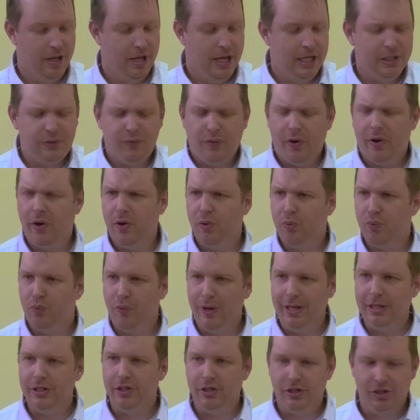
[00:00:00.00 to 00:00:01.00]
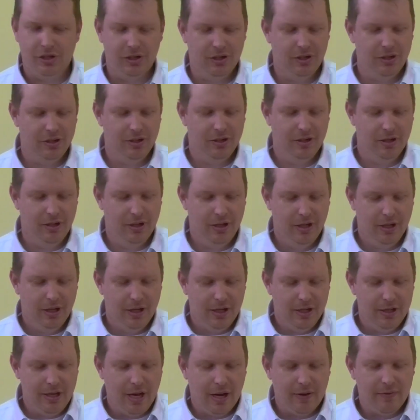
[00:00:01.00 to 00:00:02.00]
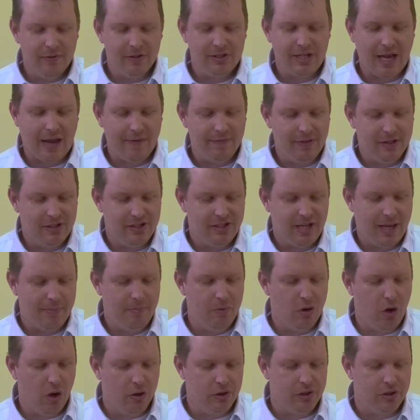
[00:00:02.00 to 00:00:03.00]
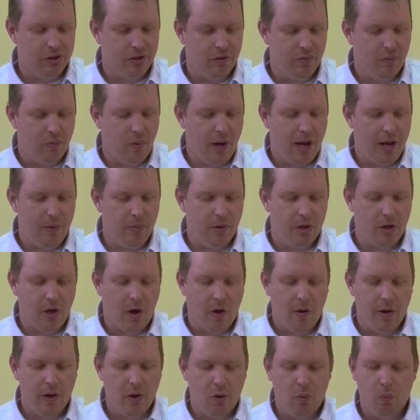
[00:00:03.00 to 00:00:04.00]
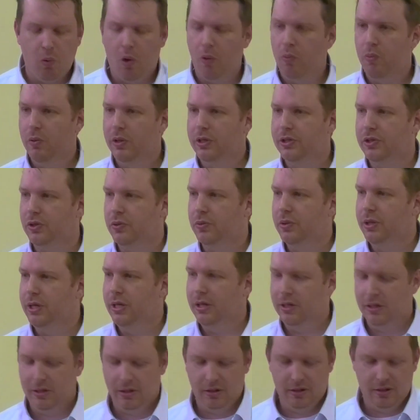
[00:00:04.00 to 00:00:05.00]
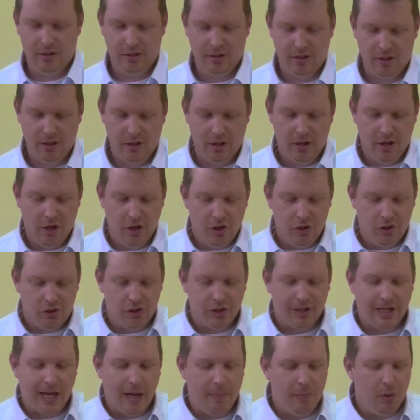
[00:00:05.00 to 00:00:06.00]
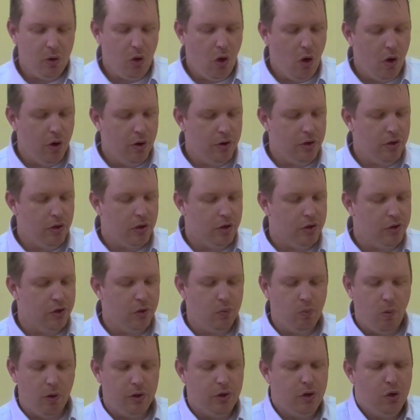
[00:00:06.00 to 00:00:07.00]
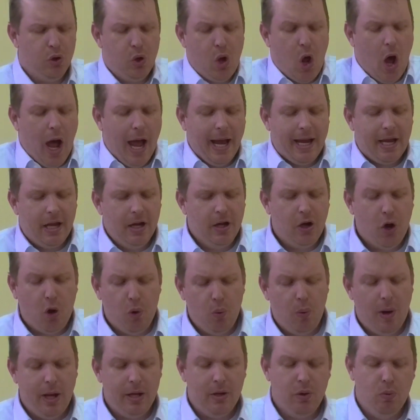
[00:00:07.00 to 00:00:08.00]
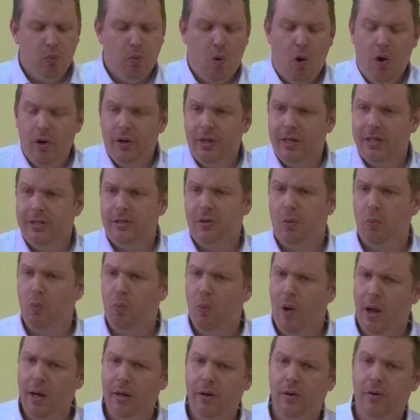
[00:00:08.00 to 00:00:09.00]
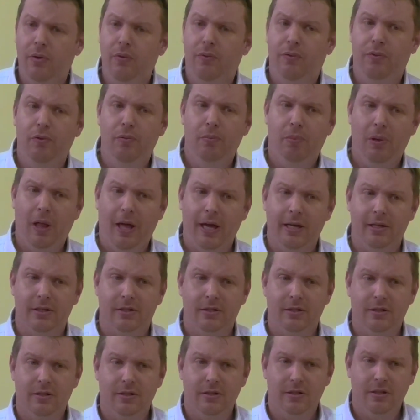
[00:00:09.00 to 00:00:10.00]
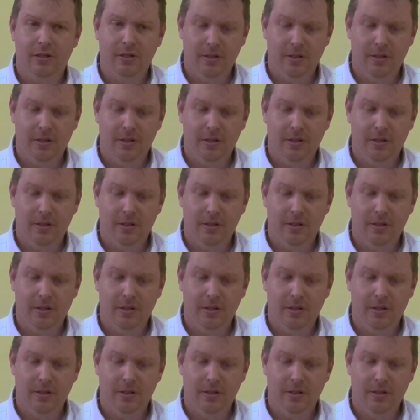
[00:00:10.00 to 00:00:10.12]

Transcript: It's very rich. None of us have the same notion of where we're going or what we're doing. You should come along. You can do what you like and go where you want. It's a wonderful place.